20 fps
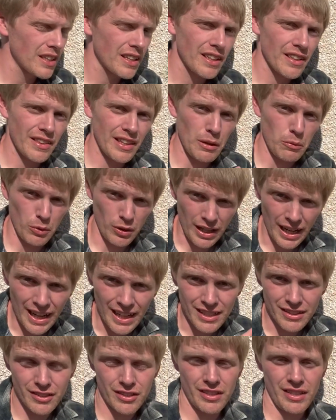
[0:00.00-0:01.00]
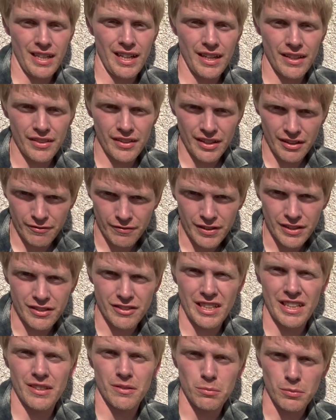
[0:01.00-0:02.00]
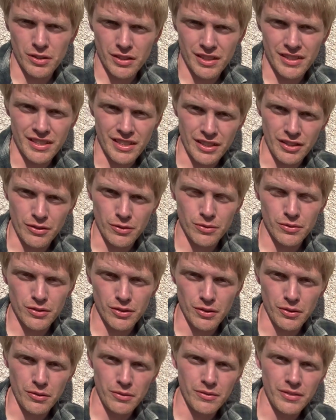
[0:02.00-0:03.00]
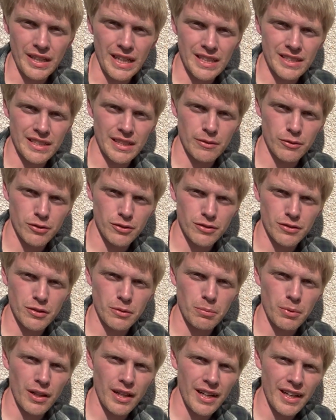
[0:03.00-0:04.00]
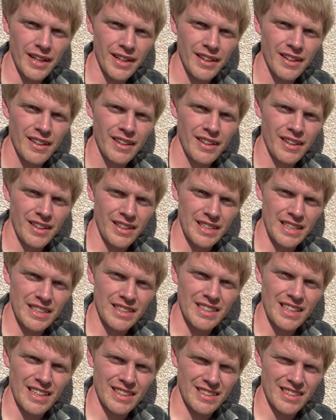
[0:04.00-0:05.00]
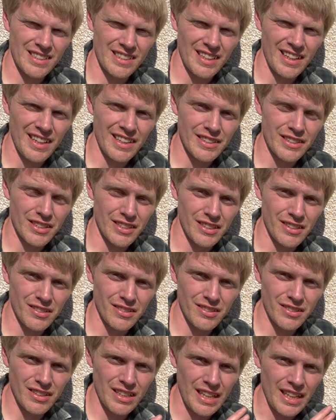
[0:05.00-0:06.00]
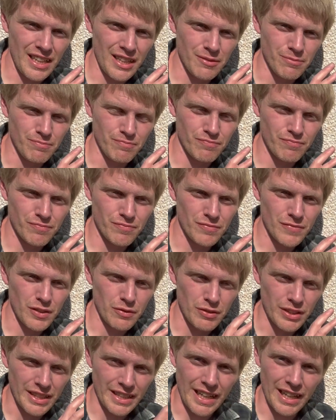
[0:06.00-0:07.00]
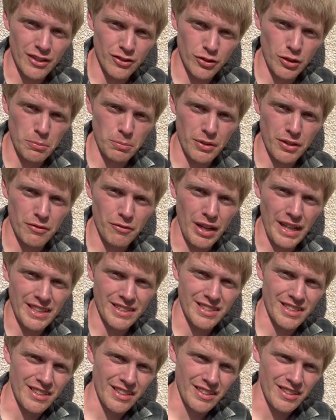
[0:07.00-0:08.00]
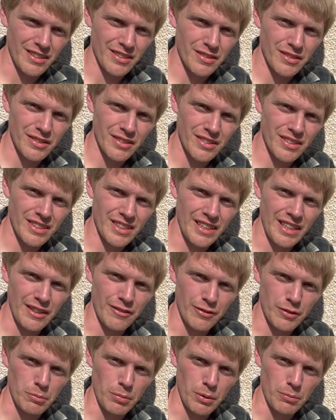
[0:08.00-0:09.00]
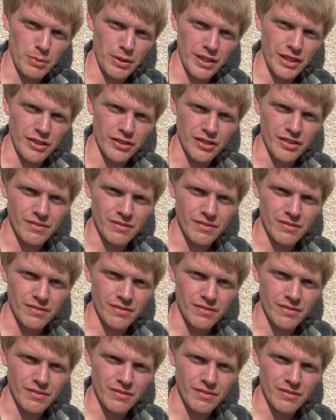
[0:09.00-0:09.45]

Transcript: that will hatch and the infestation will continue. So next I'm going to apply an insecticide to really get on top of the rest of the aphid population.